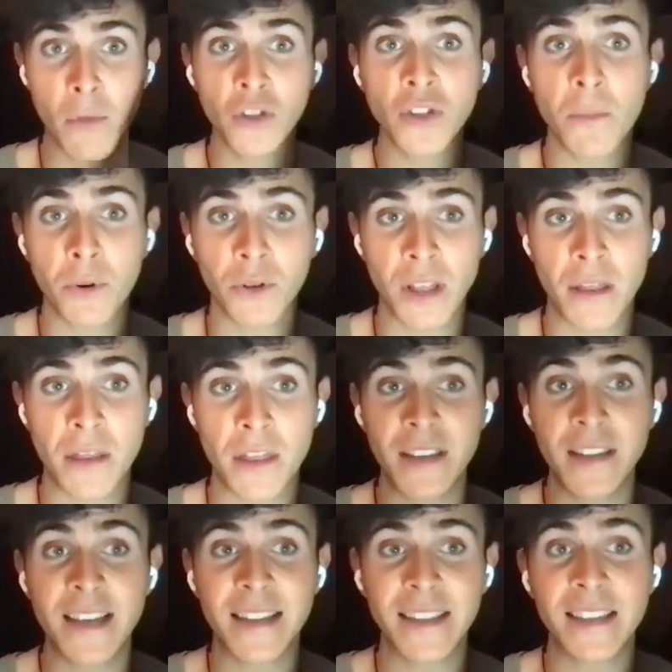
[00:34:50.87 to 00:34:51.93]
most important
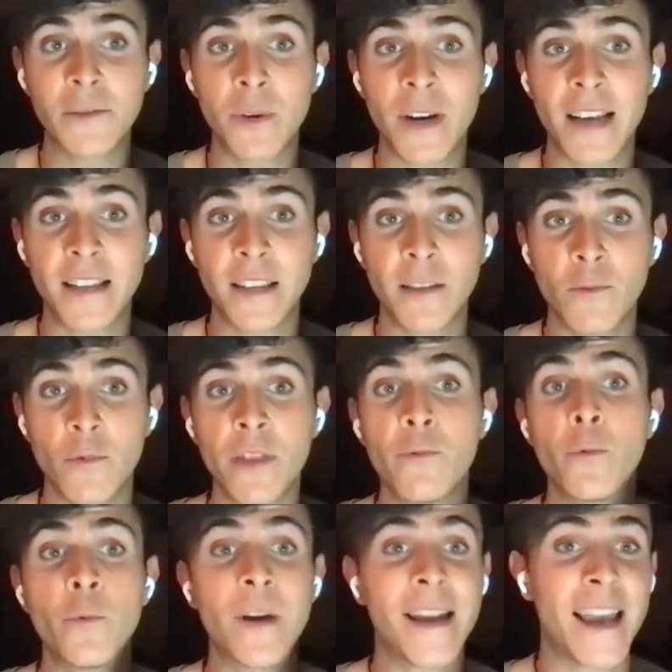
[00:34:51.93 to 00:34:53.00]
things that is related with
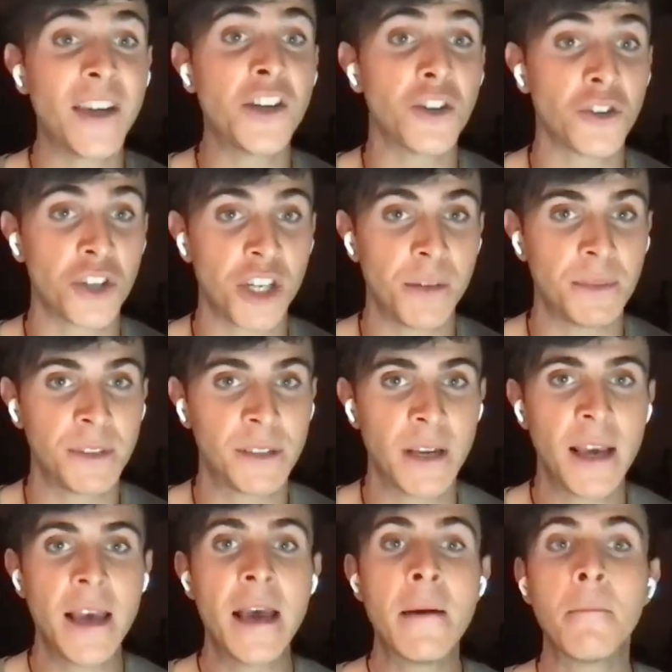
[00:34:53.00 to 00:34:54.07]
relationships,
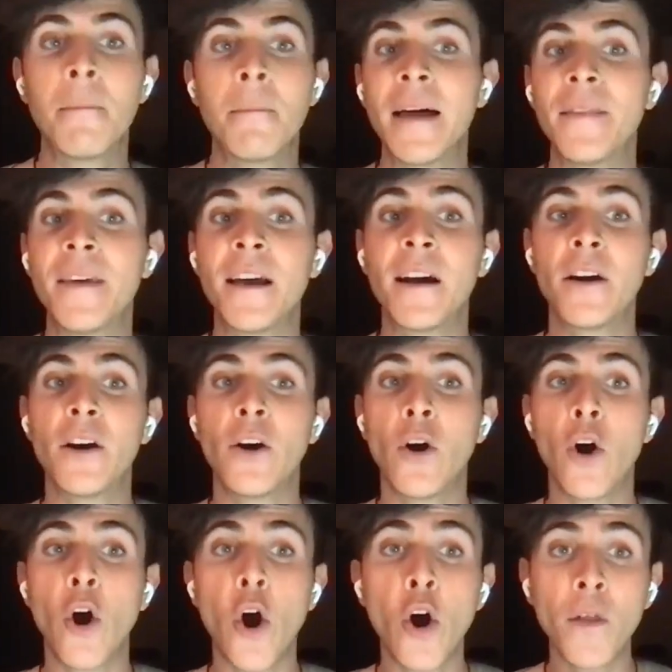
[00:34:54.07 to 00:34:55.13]
but there are
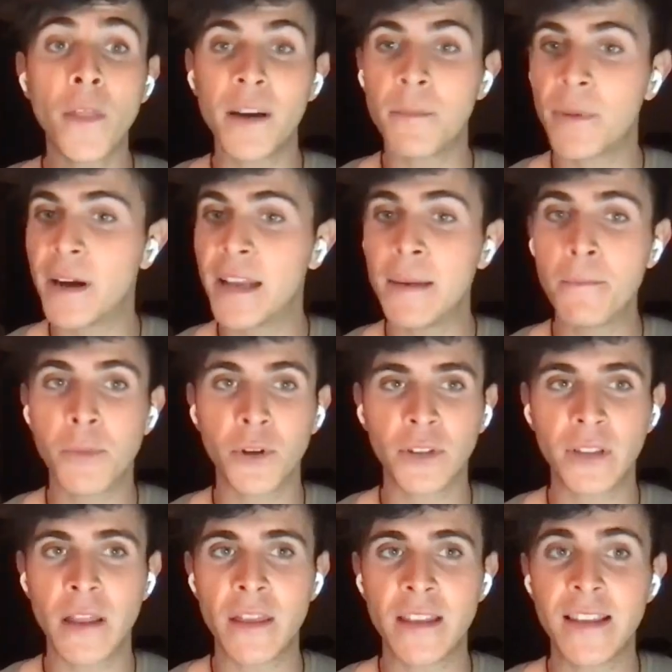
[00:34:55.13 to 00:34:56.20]
other very
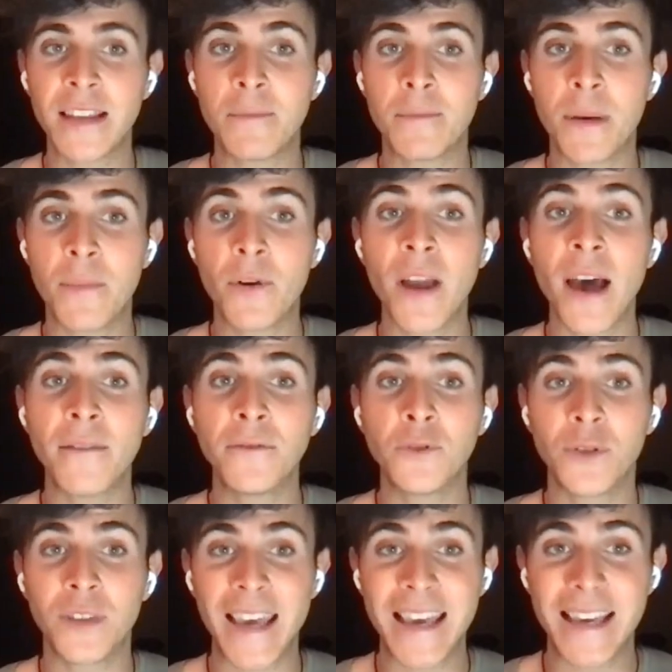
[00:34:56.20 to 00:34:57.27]
important things that people have
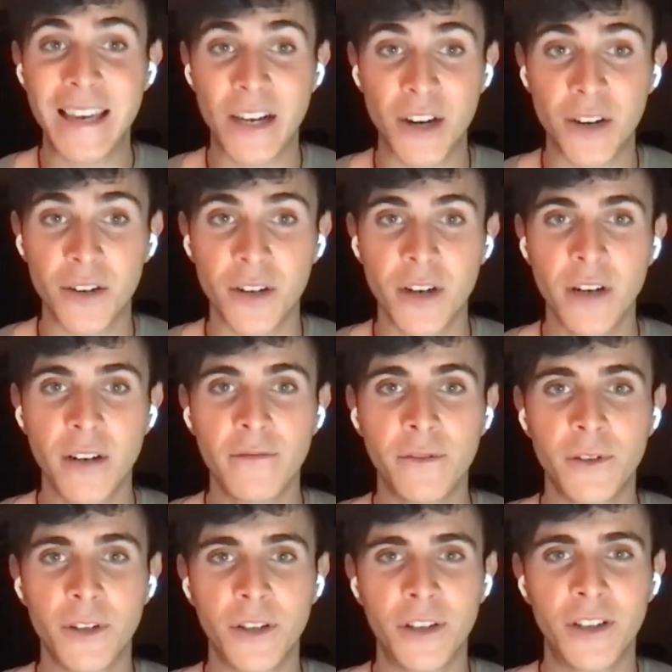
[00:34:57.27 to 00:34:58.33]
to take care
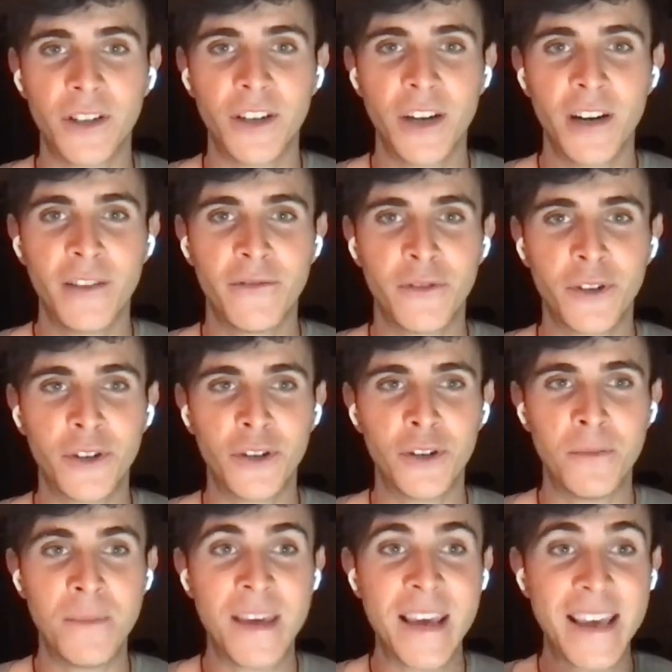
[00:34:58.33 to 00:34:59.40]
for
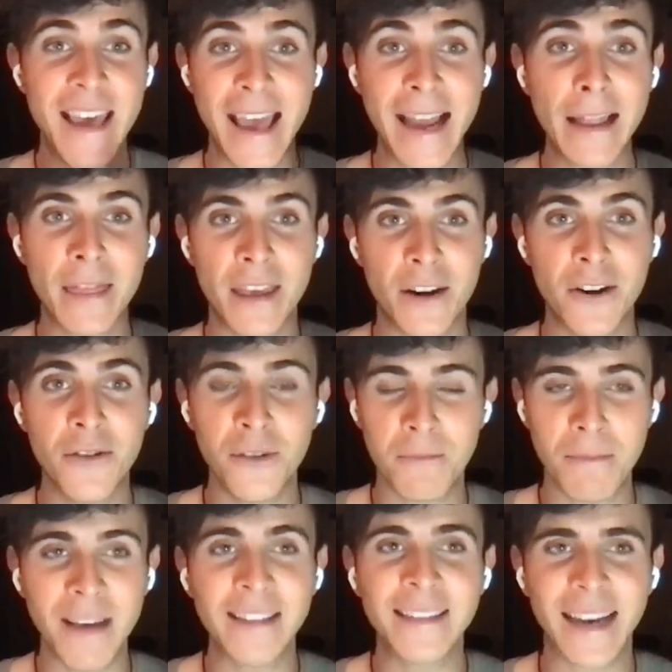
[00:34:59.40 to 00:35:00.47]
for being healthy, no,
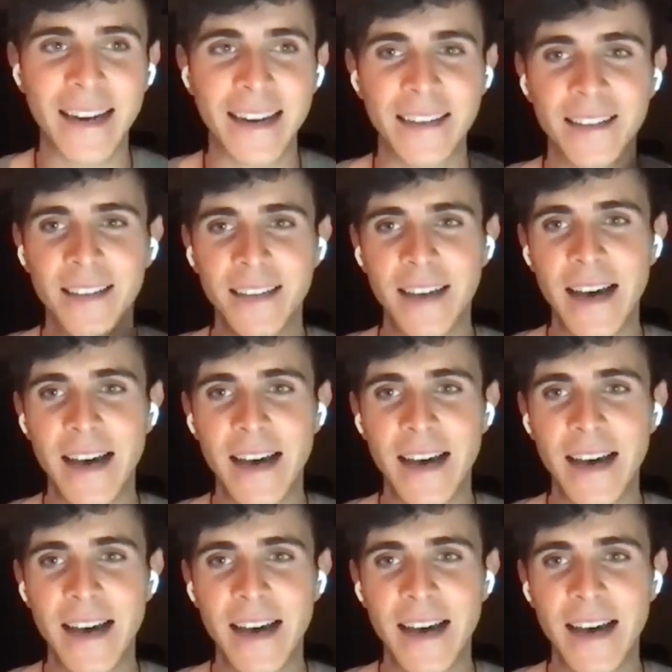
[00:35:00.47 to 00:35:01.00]
mentally.